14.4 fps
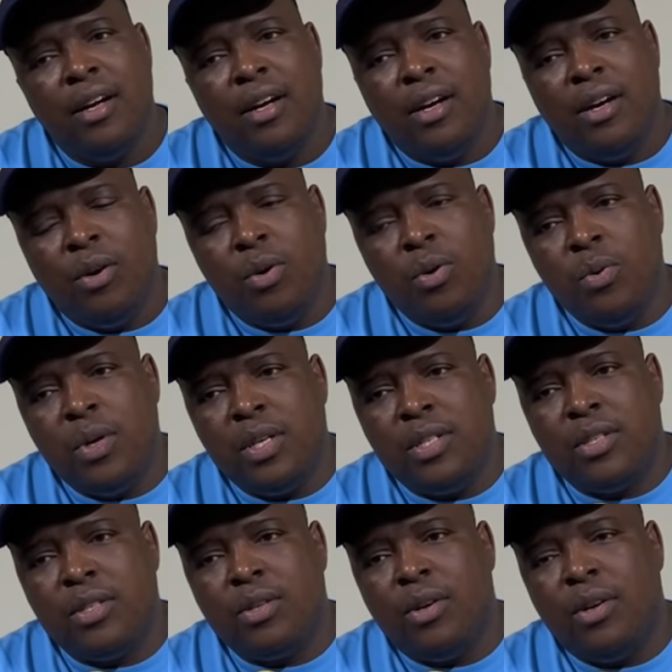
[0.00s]
who
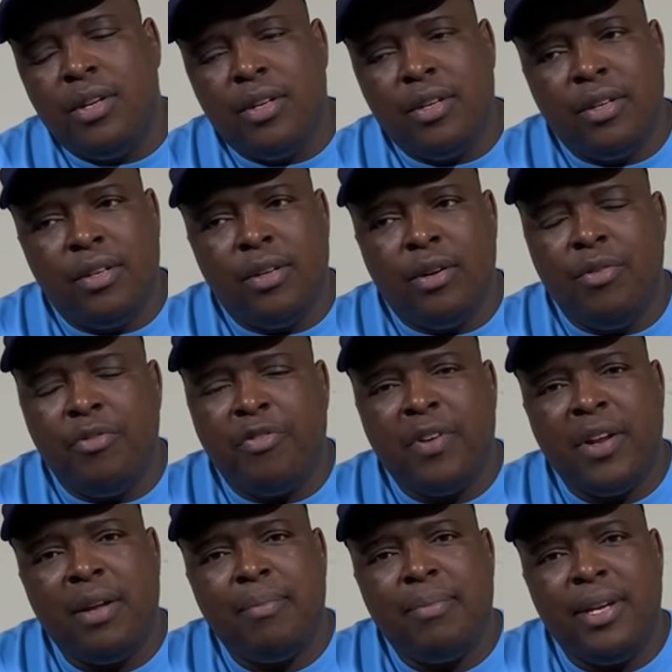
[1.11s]
was on
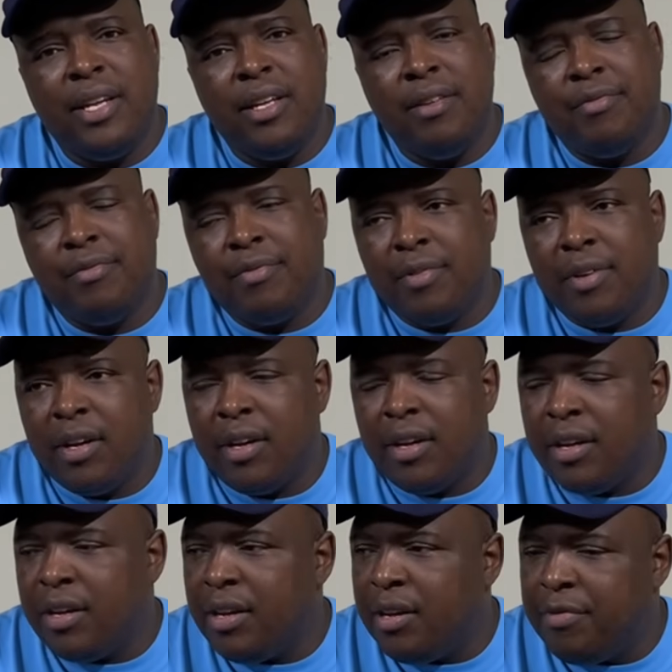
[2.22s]
fed up leave
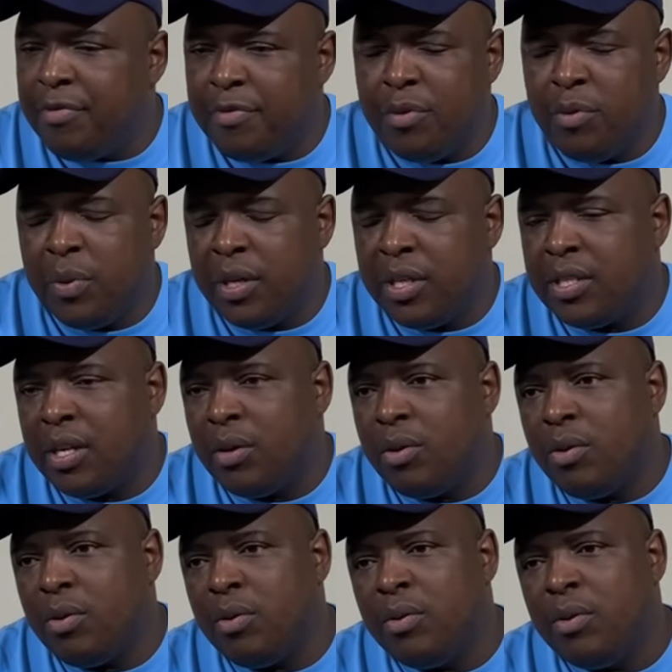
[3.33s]
a few weeks
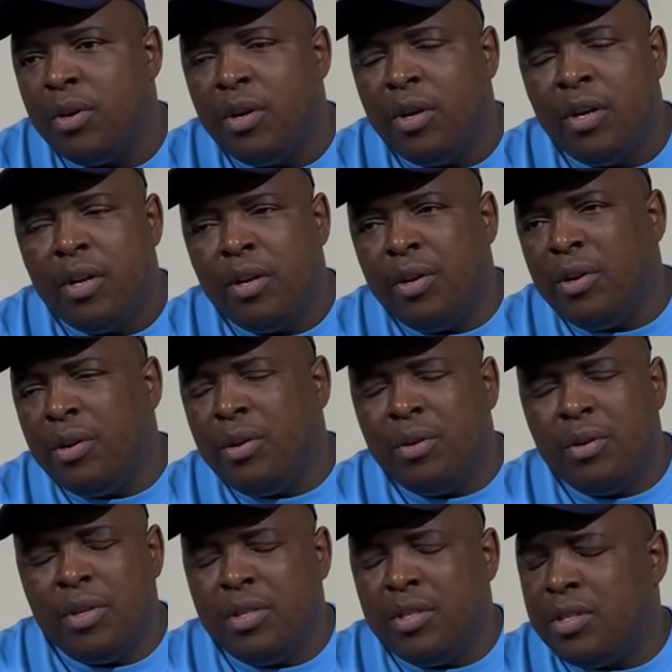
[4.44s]
ago.
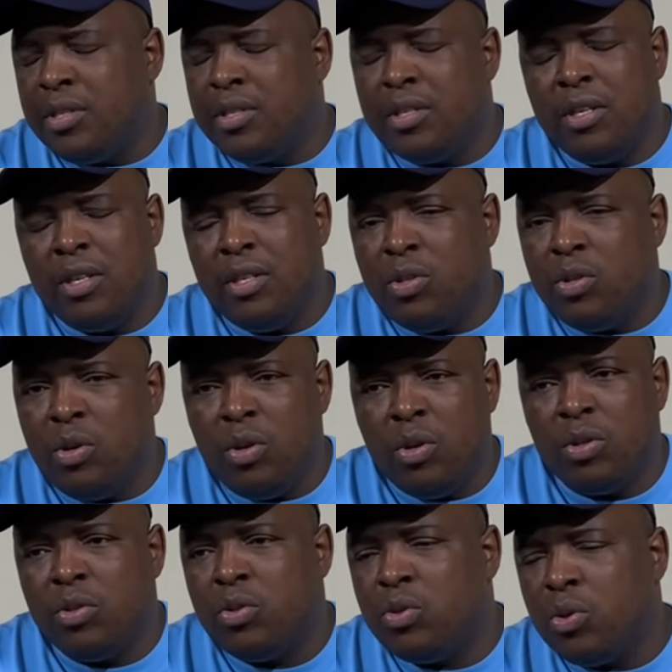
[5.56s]
He's
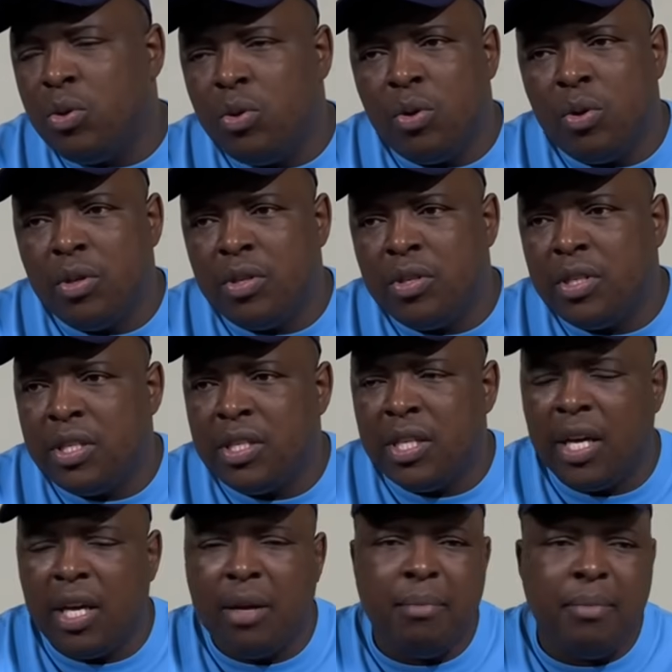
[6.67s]
looked so good since he
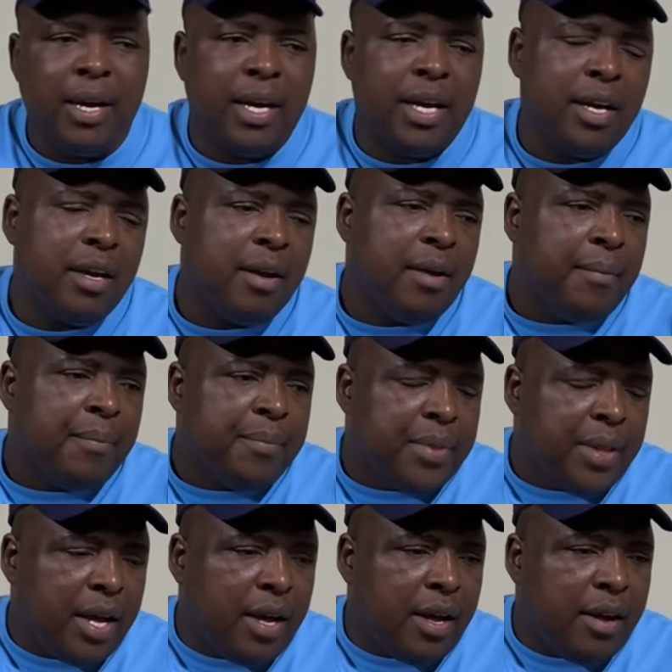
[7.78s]
came back.
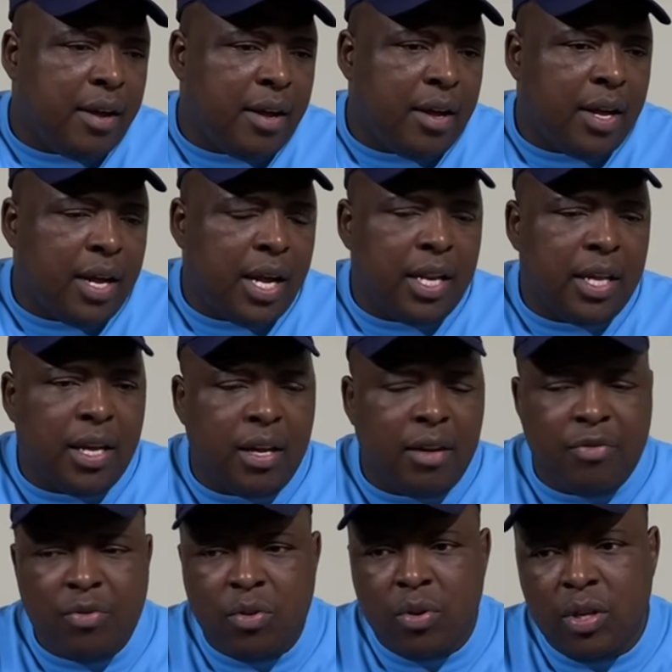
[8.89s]
I'll
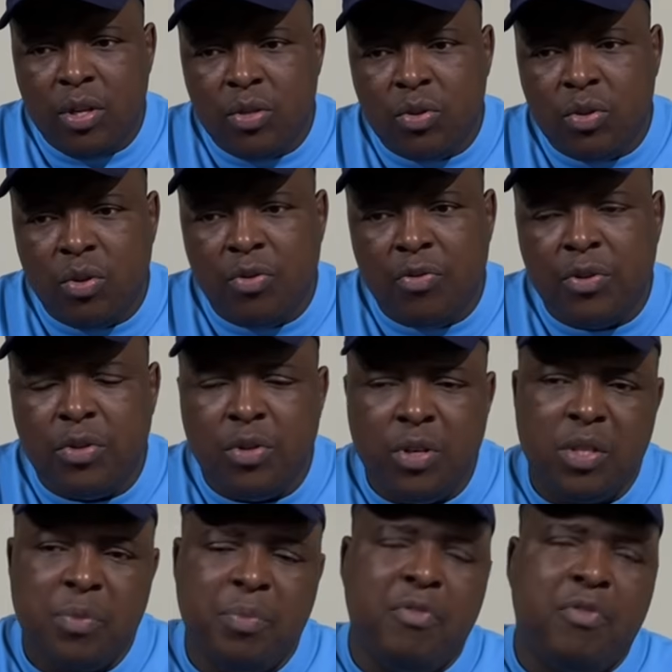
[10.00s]
give Kuliso for
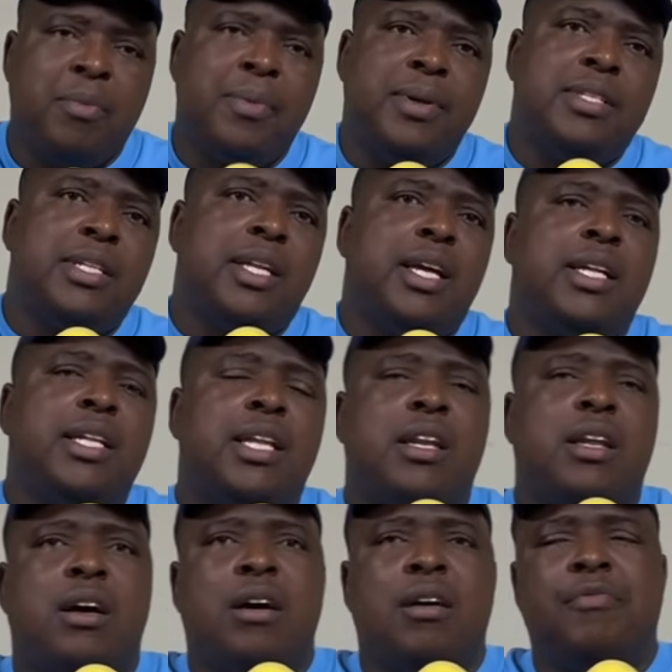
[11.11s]
today's performance a
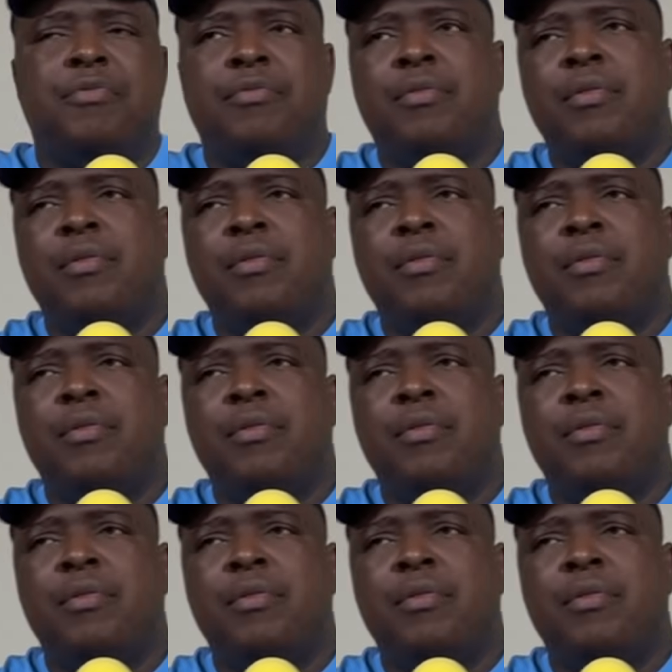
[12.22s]
8.5.